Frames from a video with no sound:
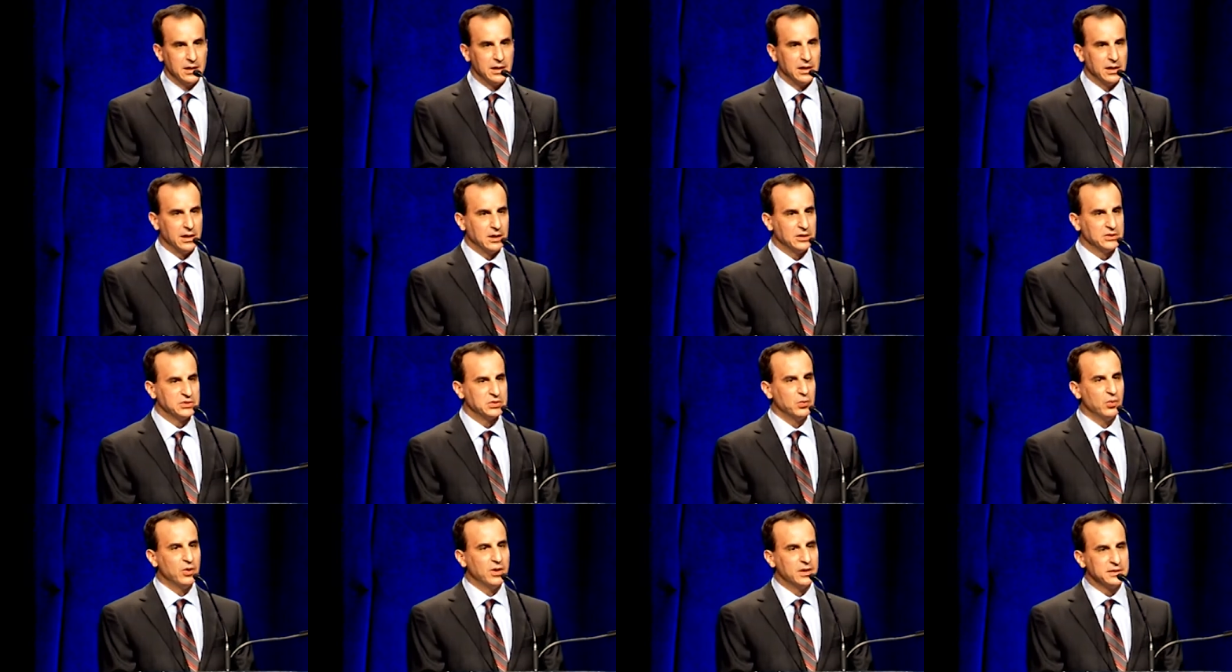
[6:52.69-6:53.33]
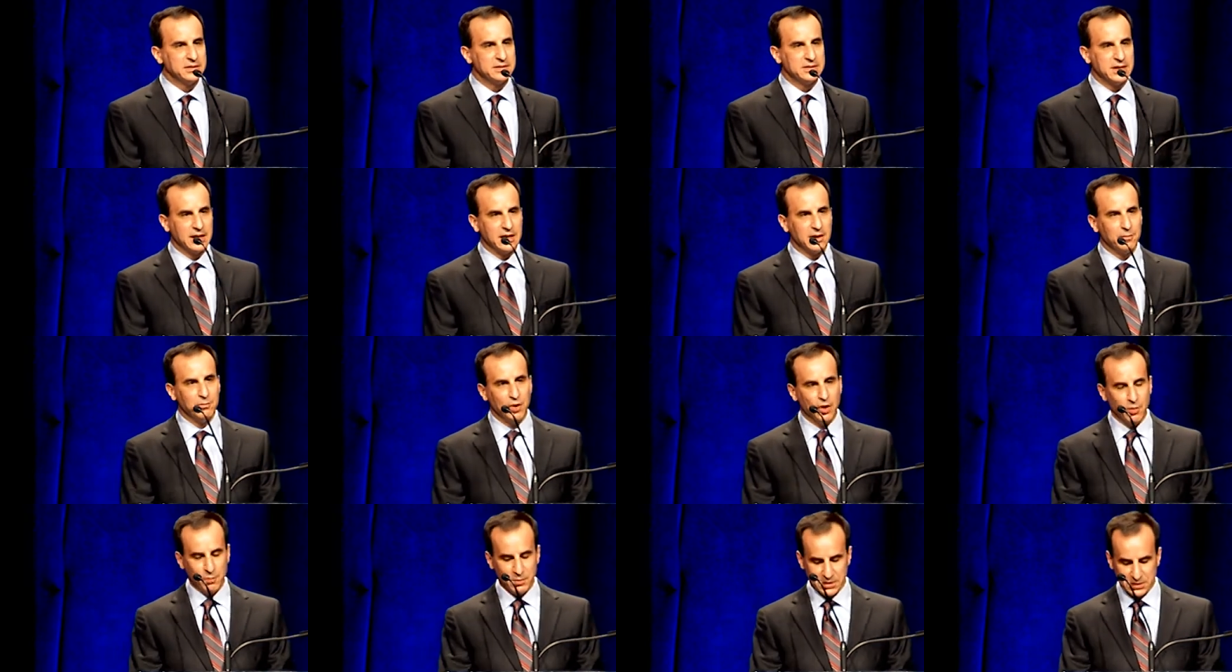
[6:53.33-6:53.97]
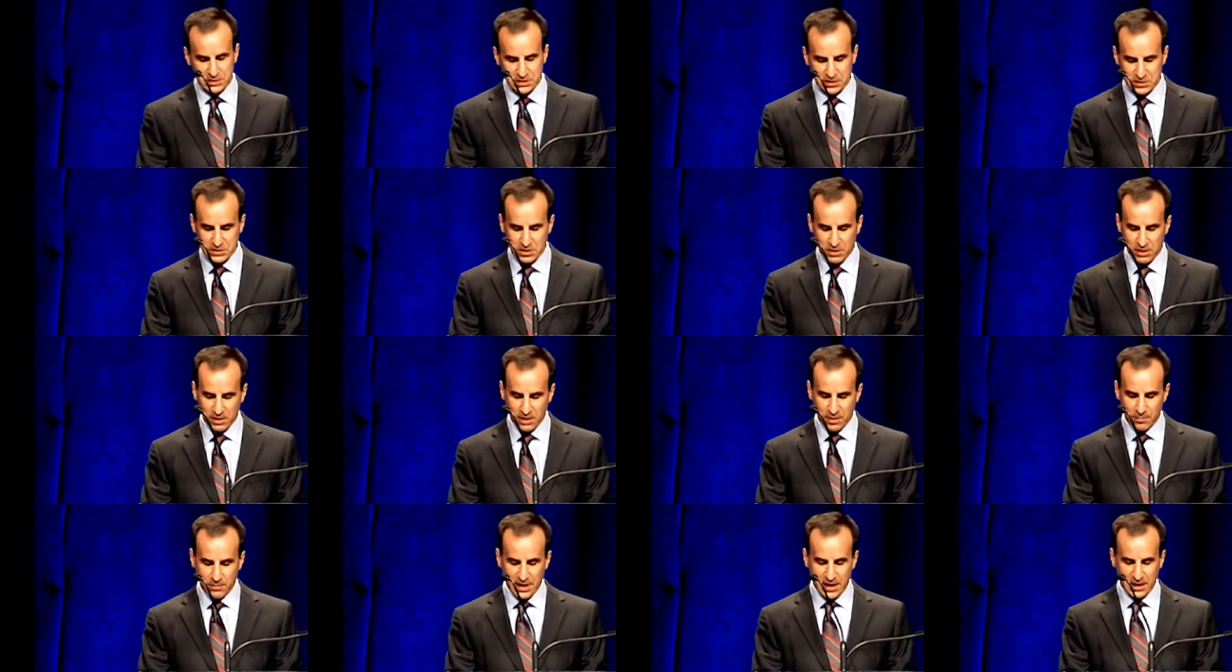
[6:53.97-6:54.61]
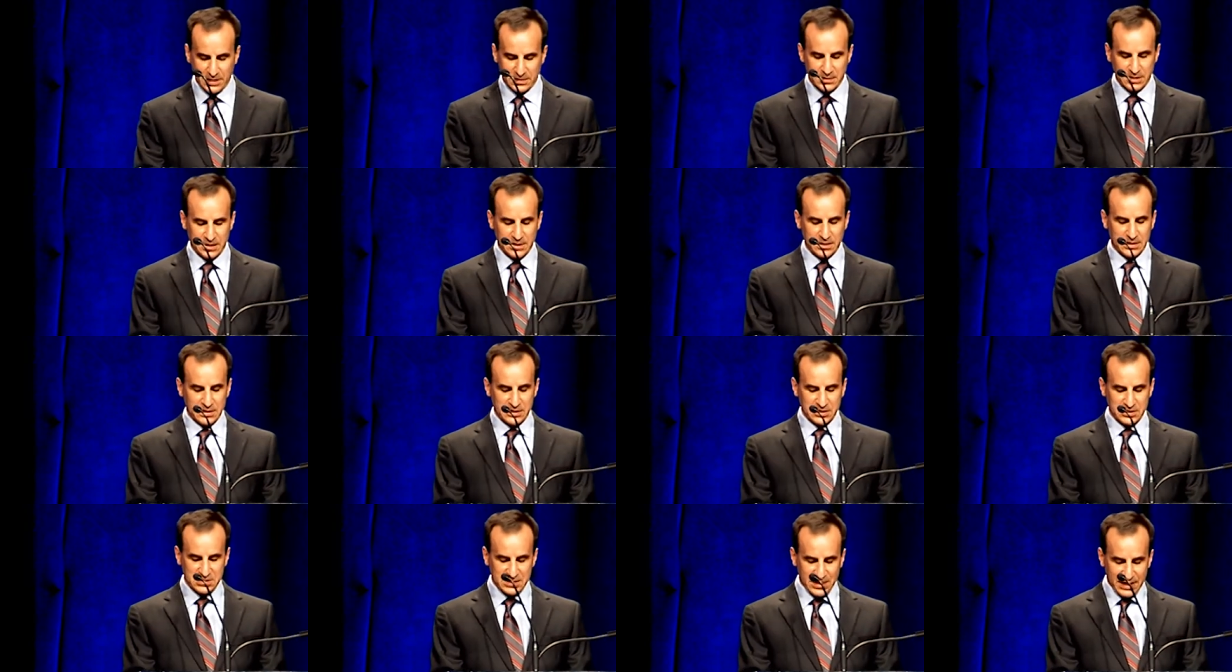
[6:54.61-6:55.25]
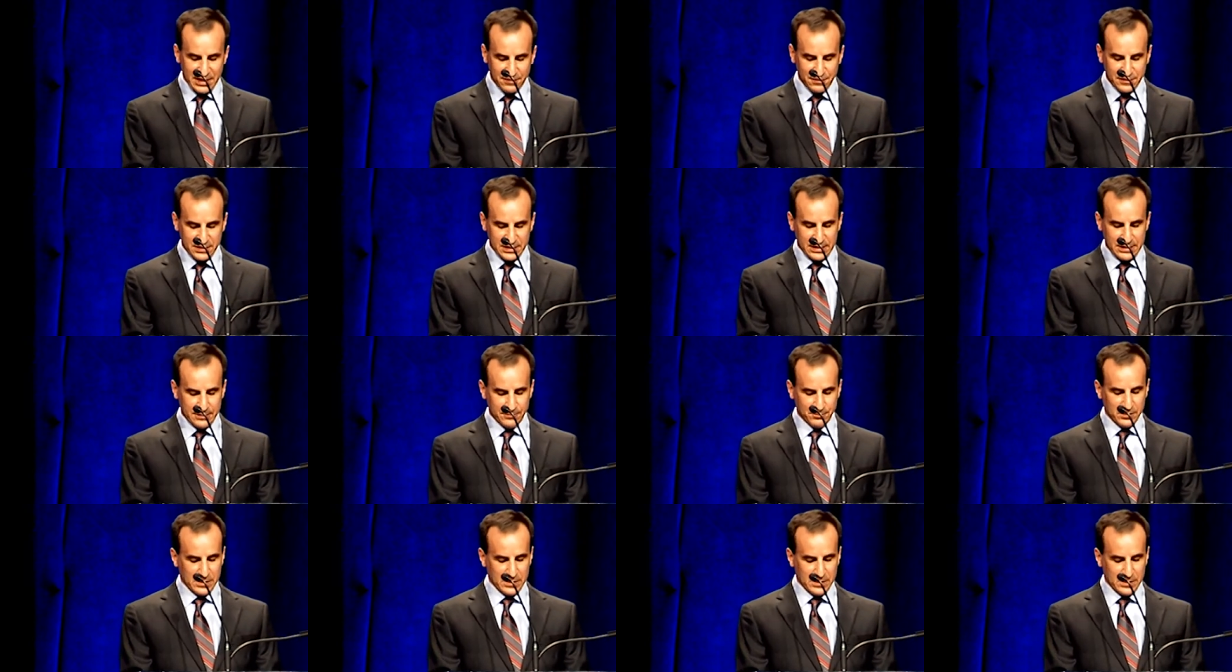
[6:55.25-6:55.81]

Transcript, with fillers: I also want to take a moment to talk about safety.